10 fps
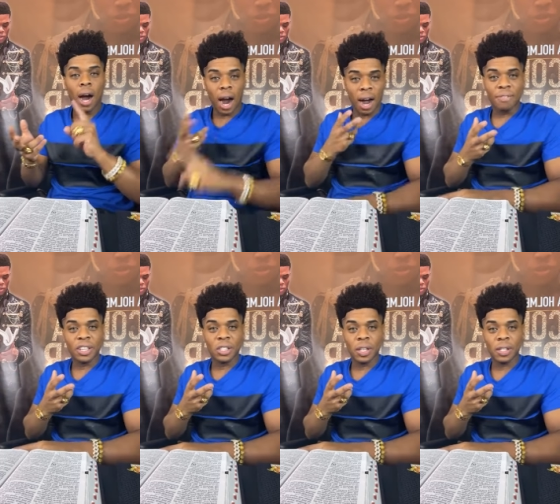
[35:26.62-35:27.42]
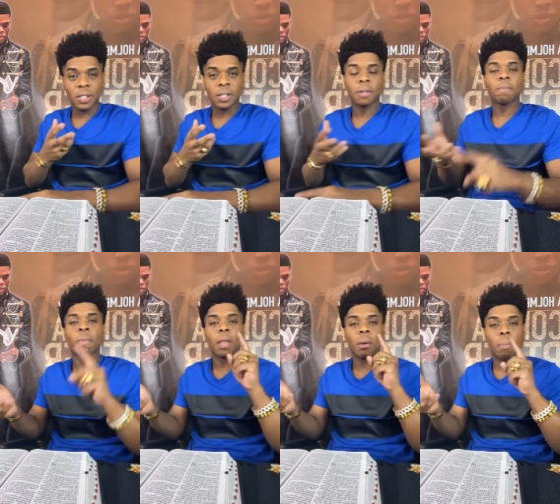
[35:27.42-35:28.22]
harvests,
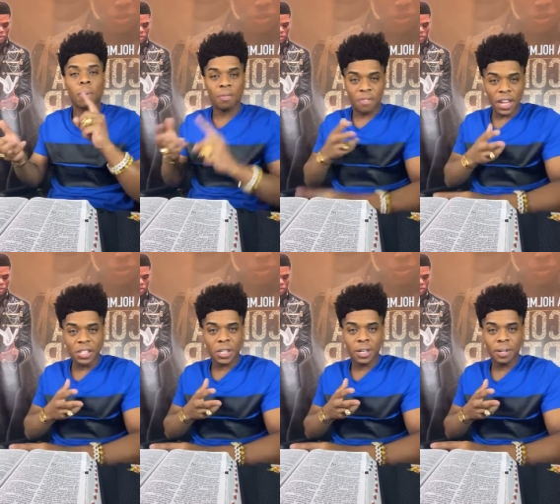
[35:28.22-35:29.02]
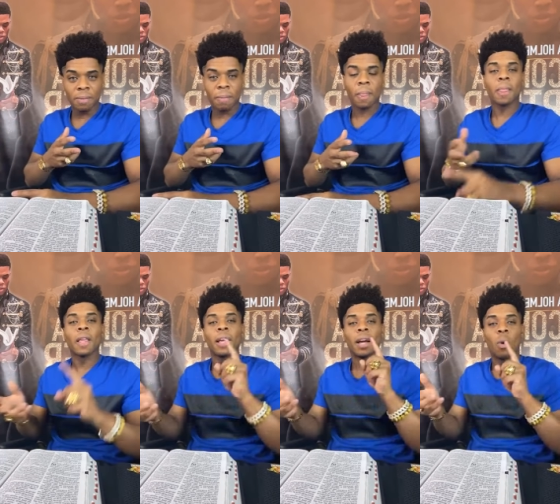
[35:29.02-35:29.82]
provision,
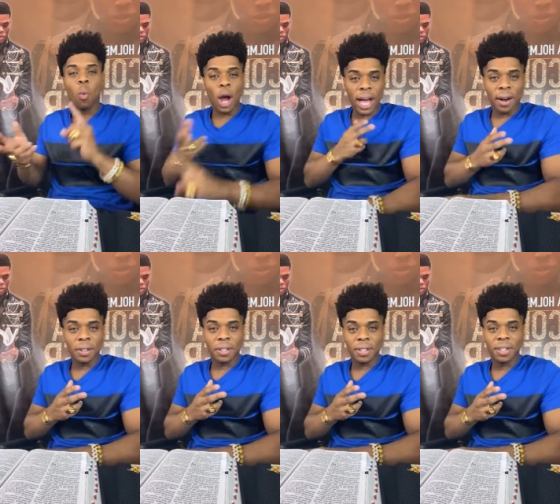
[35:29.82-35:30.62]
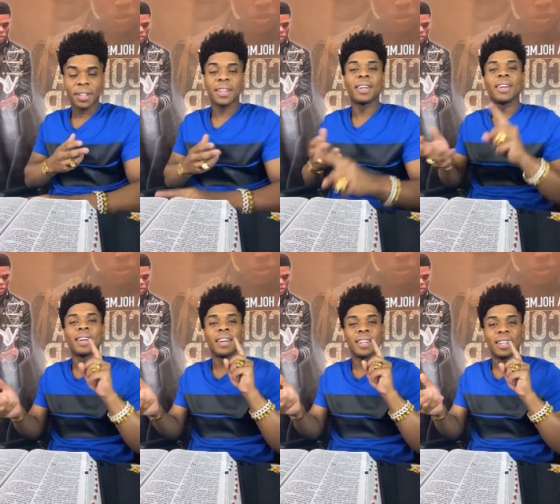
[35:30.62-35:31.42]
wealth,
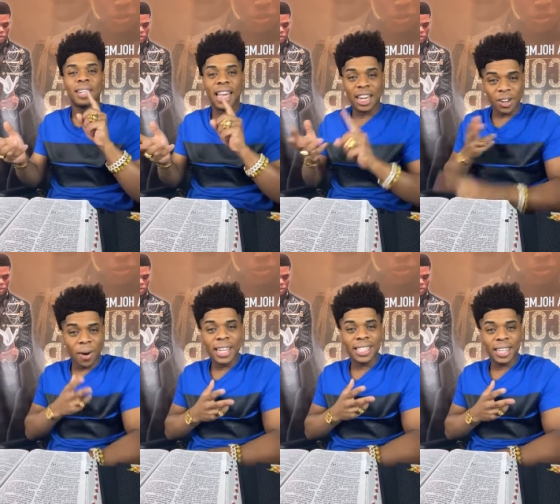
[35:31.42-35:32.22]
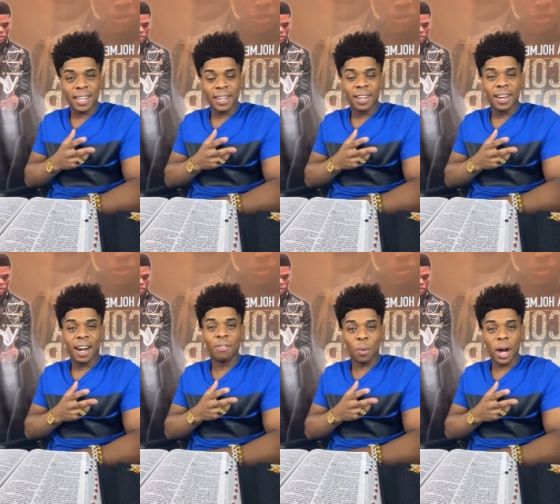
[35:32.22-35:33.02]
the anointing
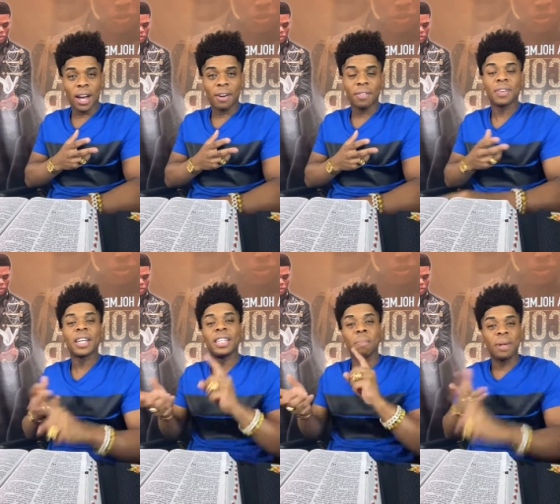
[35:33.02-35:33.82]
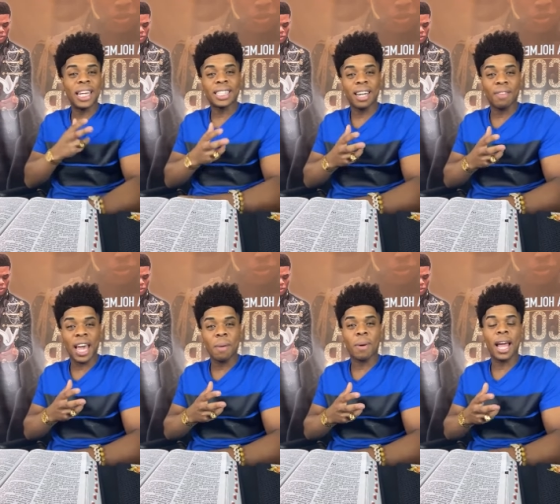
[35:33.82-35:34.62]
of wealth, the blessing of
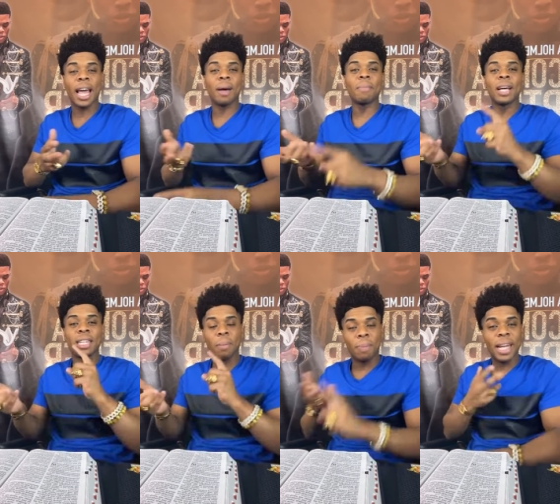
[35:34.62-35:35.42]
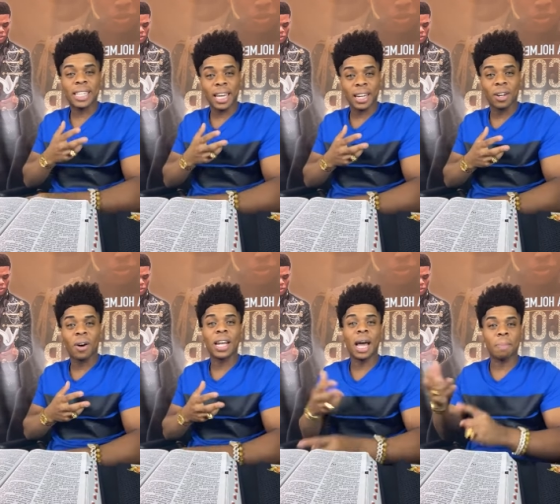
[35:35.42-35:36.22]
Abraham, the blessing of the
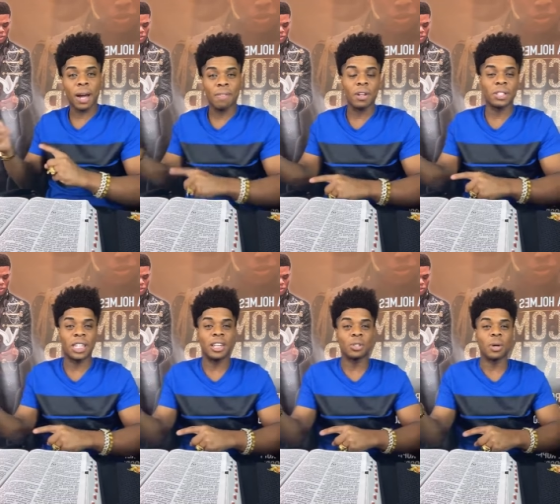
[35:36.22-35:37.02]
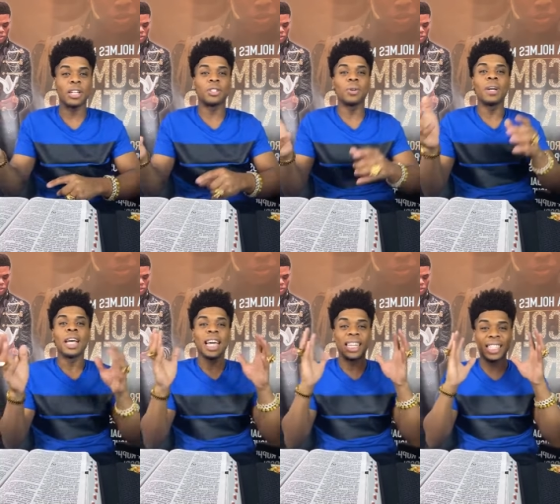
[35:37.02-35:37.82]
Lord, like Proverbs 10, 22,
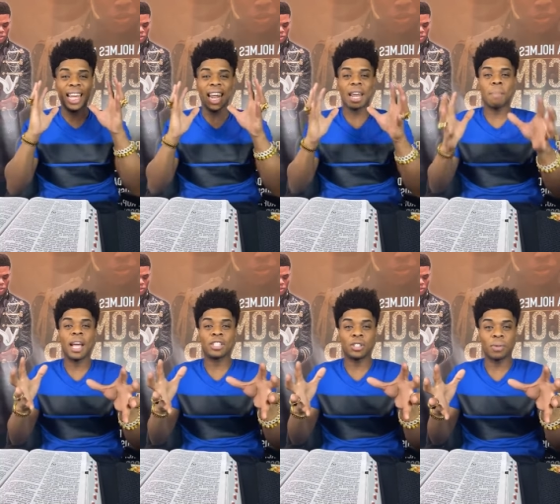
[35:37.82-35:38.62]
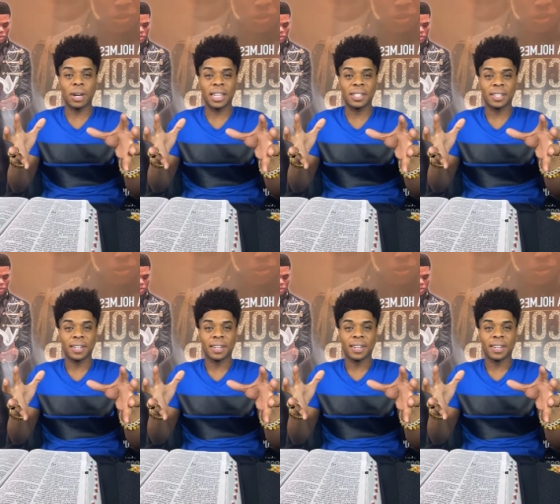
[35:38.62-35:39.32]
it said that it makes you rich.